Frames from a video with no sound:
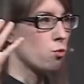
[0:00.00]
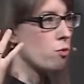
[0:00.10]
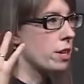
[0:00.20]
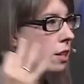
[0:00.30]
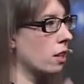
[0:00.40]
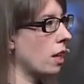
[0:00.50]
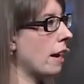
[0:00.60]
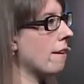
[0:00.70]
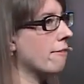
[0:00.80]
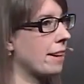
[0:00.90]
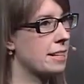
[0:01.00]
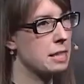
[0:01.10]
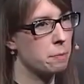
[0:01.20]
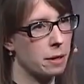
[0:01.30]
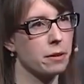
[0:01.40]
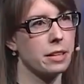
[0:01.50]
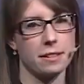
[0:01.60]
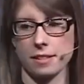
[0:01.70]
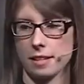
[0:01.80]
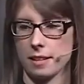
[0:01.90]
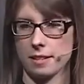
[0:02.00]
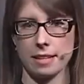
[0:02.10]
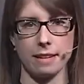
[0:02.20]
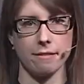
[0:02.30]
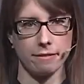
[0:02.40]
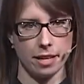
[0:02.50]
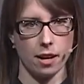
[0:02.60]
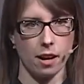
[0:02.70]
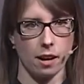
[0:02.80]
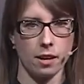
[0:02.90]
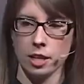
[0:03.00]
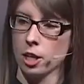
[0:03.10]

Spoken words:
real-life experiences in VR